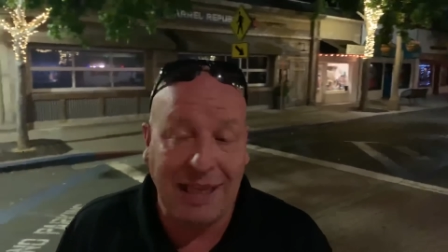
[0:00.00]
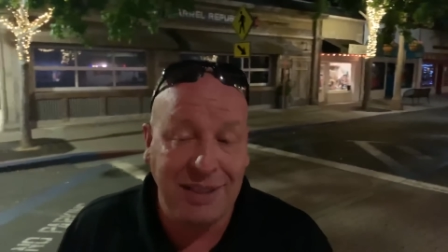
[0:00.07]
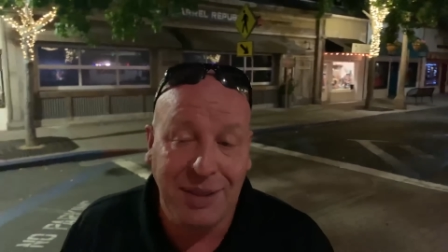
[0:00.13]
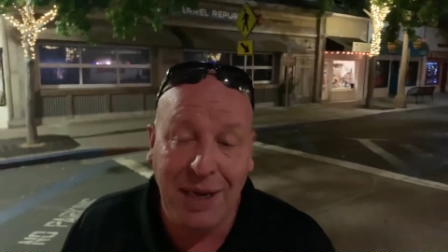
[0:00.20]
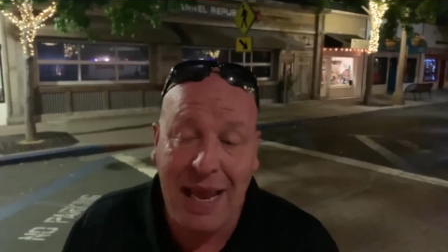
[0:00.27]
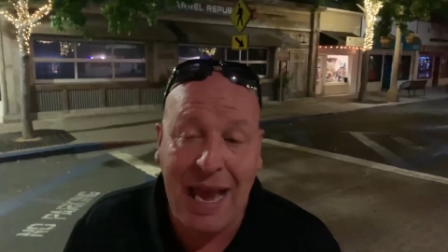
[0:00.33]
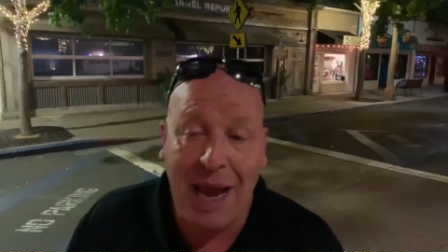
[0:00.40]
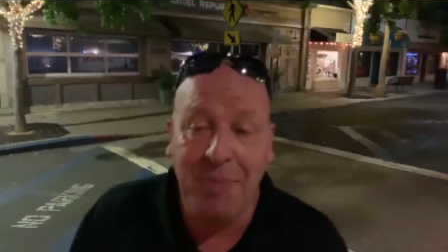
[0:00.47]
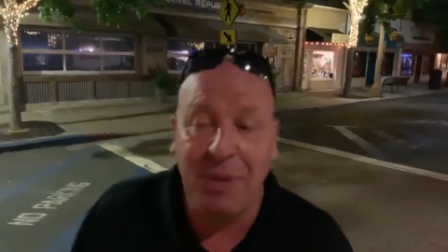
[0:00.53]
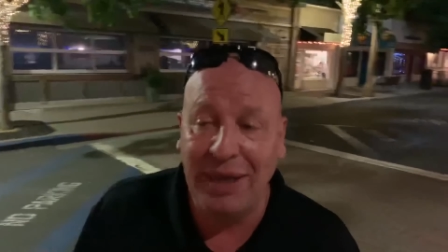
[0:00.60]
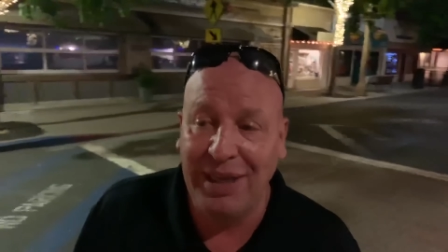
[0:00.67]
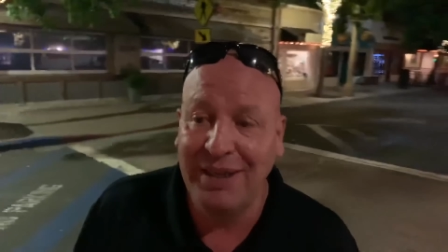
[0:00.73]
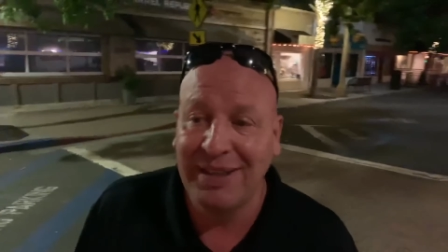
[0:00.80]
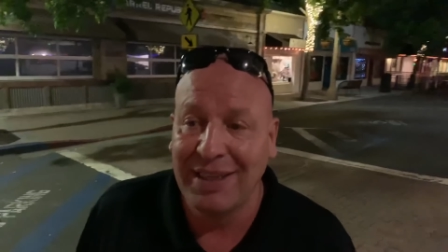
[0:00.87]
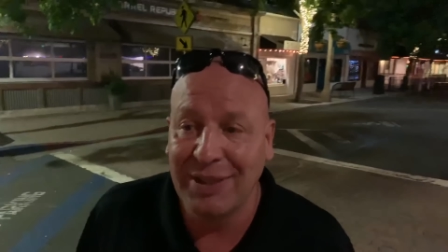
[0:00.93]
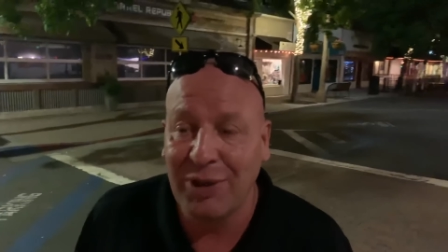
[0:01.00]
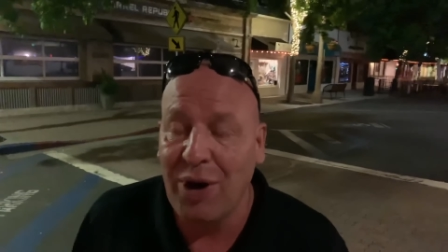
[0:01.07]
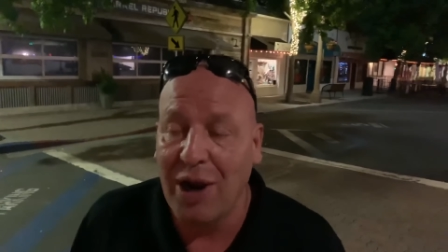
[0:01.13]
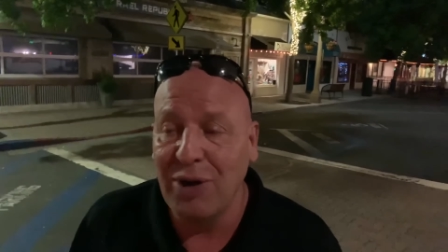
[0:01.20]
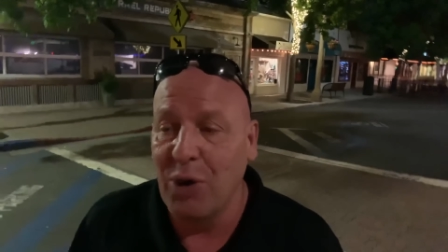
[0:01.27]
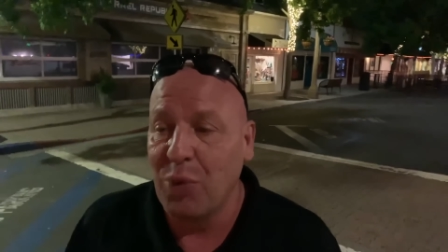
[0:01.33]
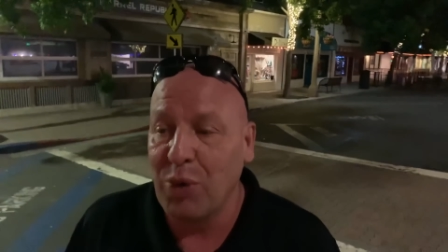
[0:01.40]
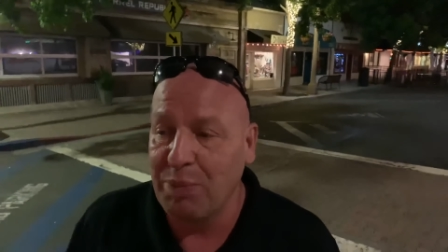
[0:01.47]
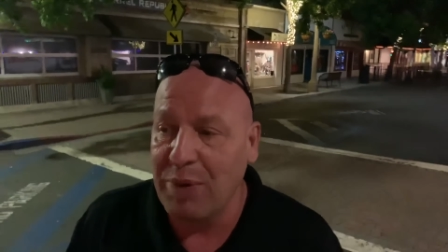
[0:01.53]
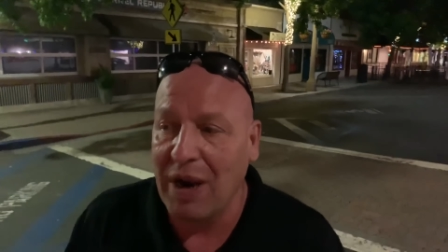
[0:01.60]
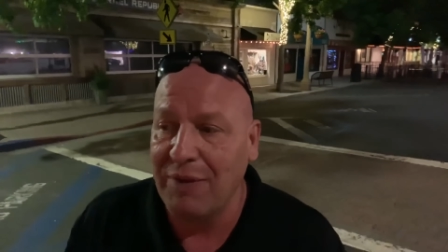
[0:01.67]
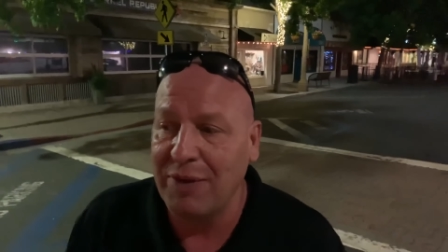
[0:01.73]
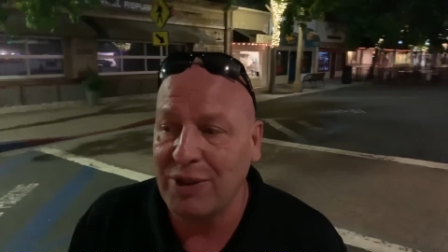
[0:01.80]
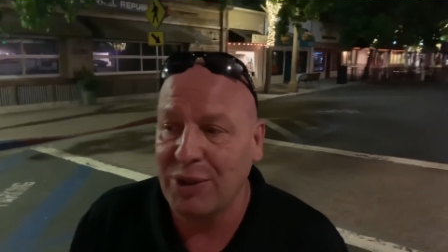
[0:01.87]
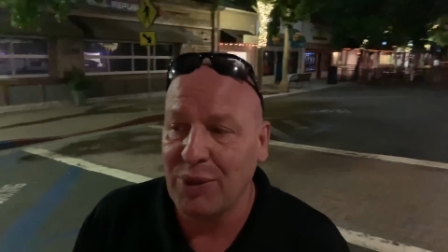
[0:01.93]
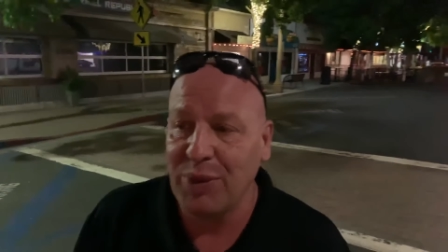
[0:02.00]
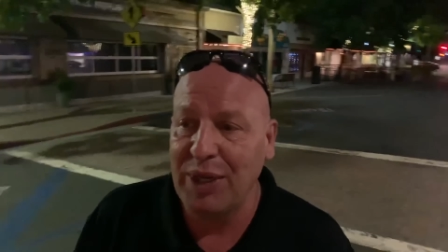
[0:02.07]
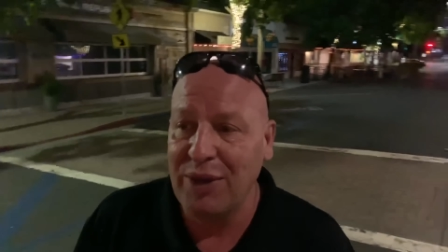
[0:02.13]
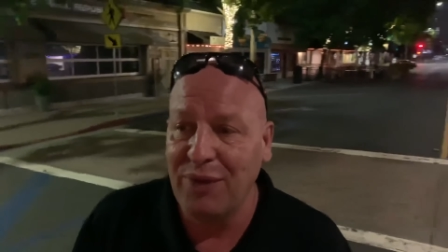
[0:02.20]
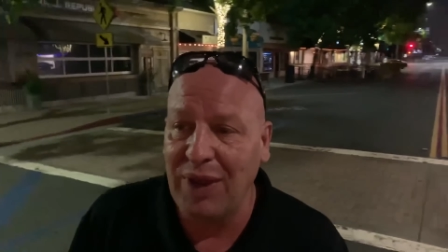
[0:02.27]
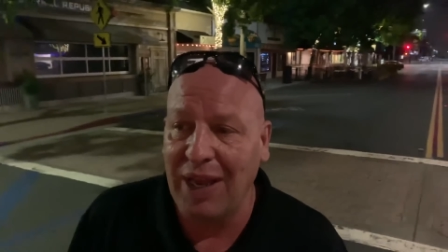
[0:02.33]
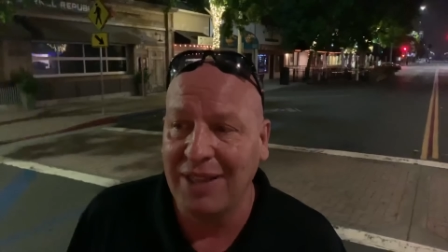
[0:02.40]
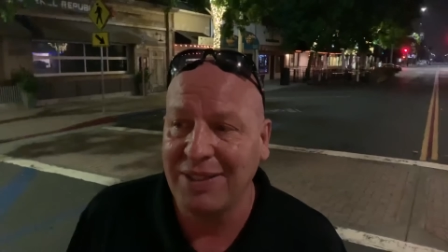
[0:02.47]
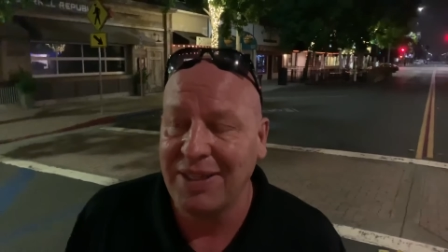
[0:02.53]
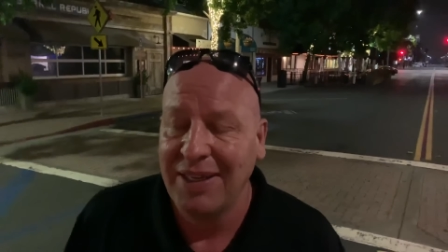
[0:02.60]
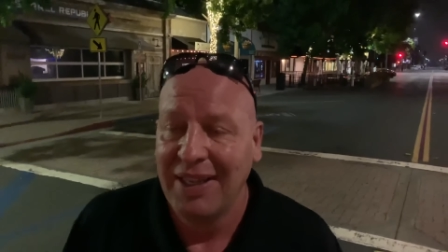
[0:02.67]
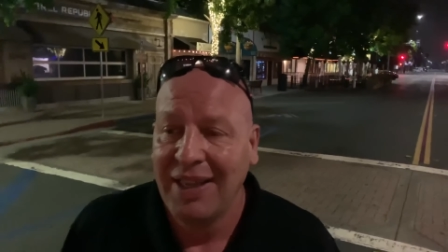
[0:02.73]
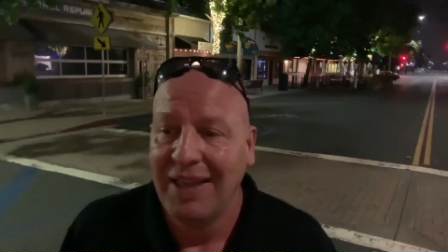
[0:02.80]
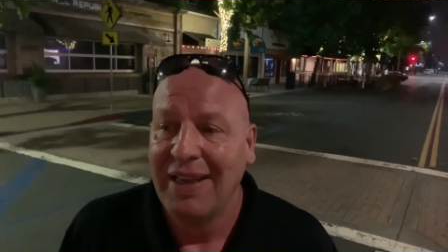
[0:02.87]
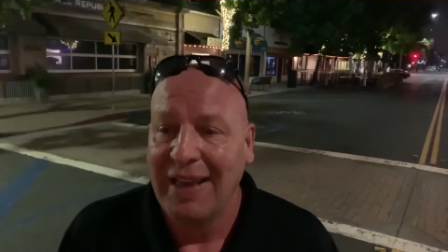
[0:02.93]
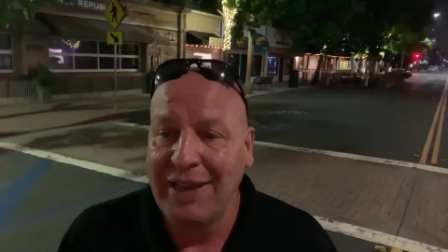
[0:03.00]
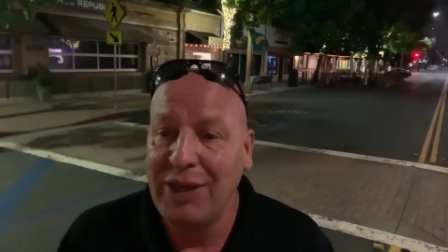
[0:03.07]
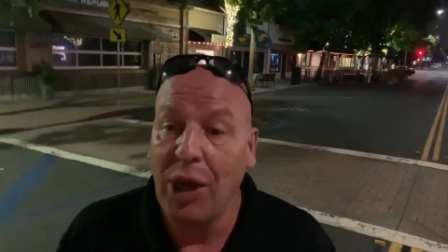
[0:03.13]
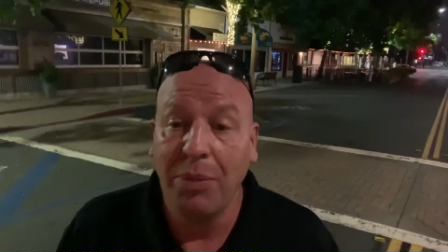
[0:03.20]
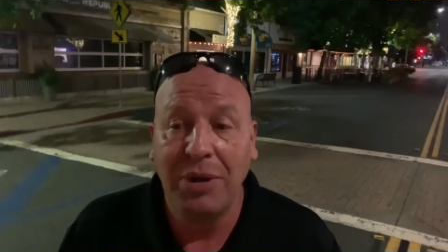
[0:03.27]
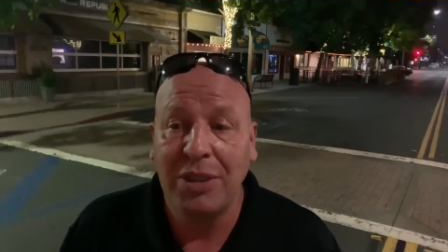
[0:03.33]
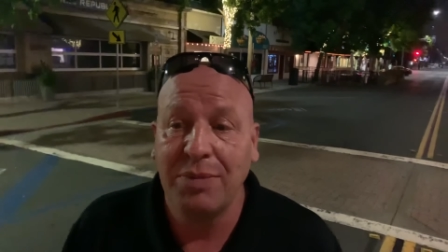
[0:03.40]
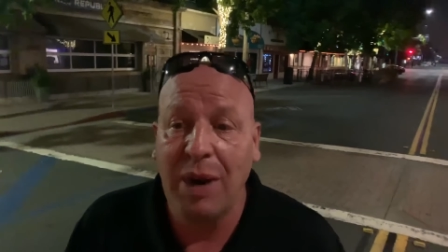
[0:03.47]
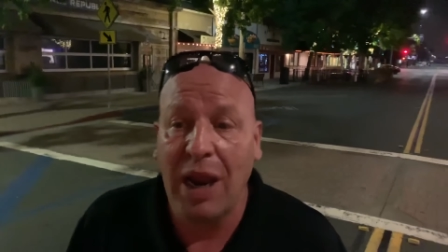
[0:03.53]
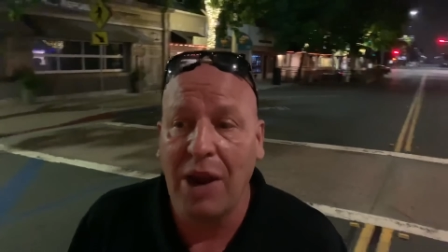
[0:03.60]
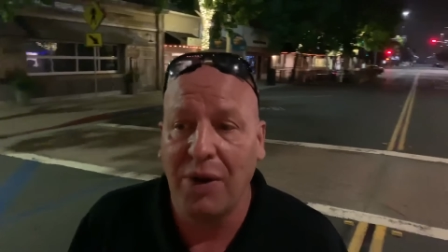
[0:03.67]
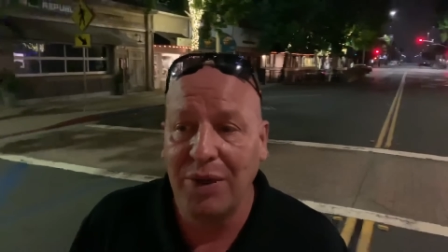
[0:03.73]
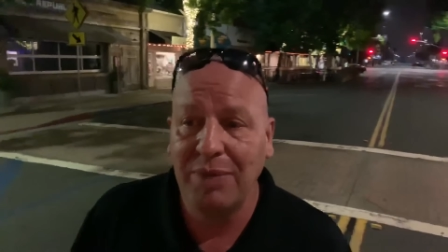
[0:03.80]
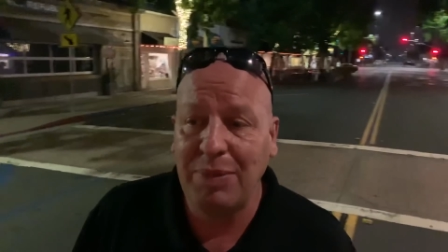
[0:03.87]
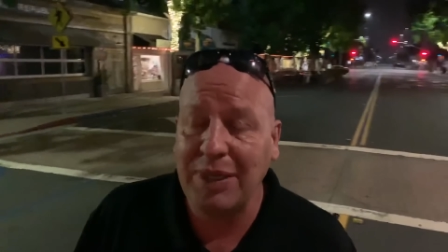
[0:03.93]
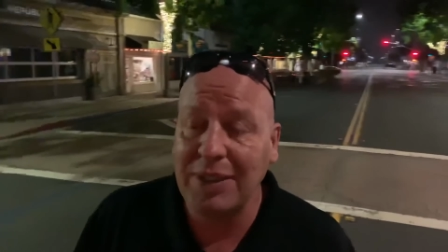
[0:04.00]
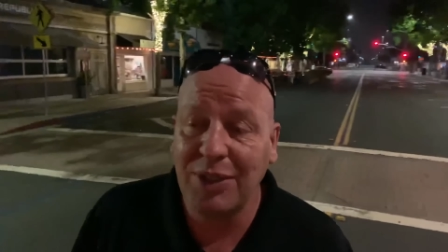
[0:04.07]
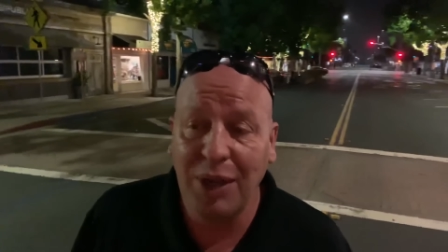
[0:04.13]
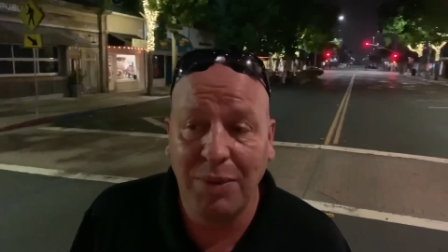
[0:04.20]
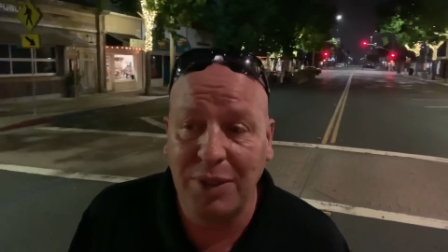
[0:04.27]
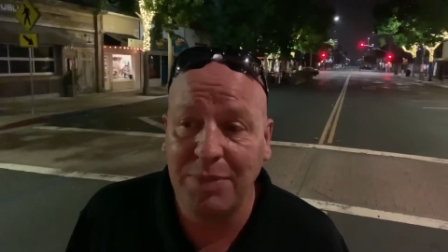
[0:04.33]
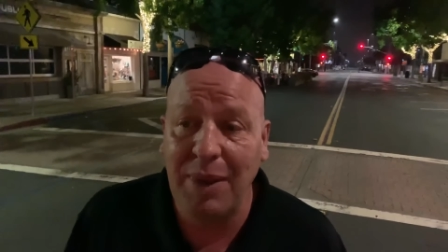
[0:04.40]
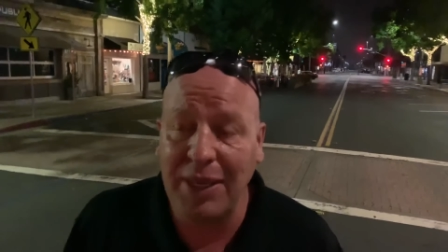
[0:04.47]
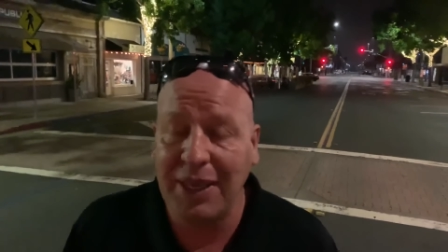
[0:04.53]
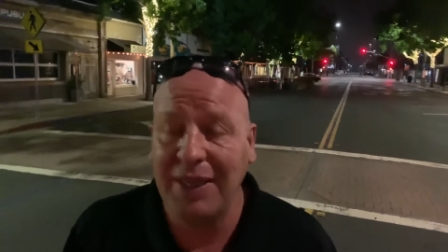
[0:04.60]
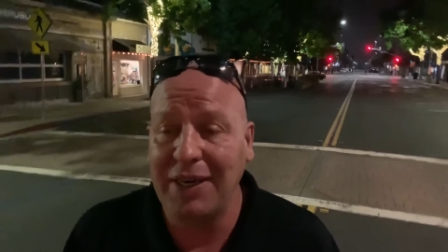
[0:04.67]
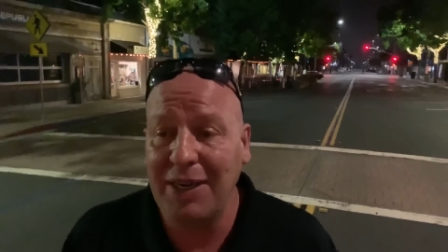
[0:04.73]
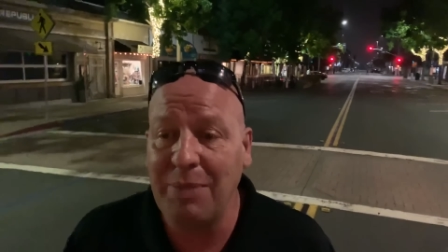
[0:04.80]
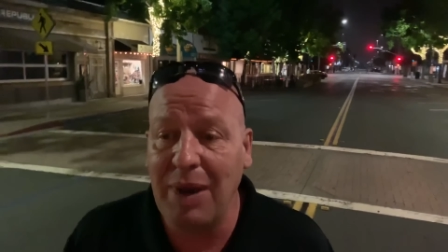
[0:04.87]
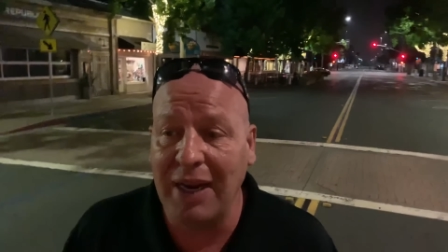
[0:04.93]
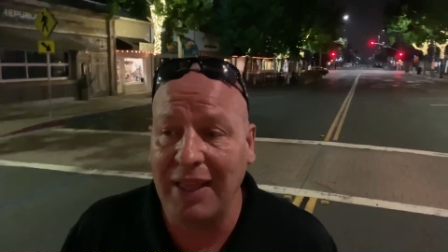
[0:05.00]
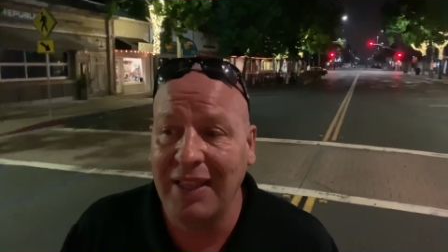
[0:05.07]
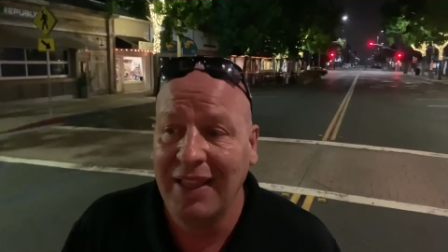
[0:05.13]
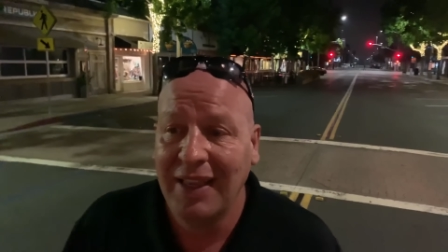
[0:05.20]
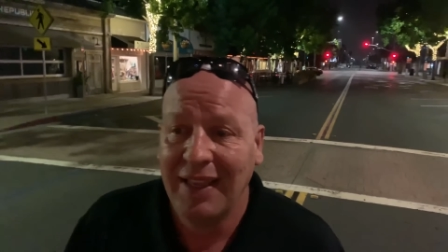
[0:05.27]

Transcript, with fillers: that's not happening because there are no profits to reinvest, and nobody's borrowing because nobody's making any money.